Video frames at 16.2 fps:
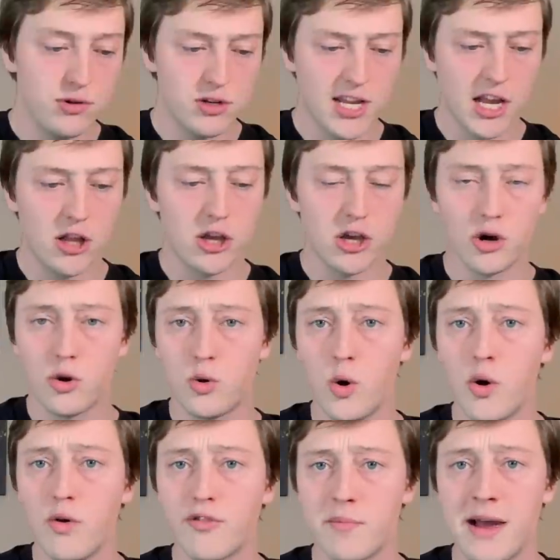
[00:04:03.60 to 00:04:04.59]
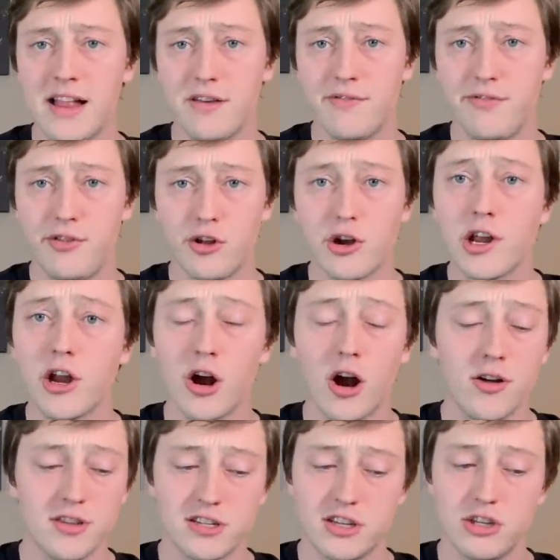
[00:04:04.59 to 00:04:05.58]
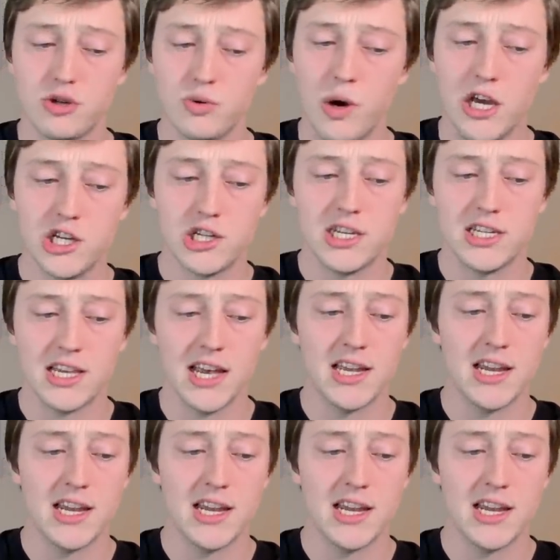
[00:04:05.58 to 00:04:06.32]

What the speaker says: of take a look at a quote from Matt LaFleur here on this situation, he said,